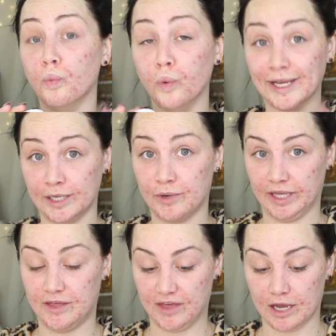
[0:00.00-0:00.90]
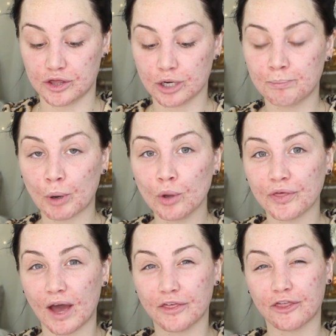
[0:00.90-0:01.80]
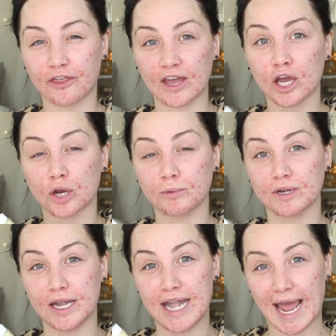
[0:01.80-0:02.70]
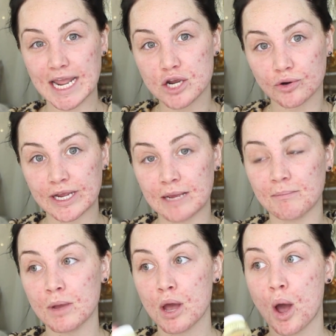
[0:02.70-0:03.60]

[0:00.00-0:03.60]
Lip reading: really, really thick. They're both a thick night cream,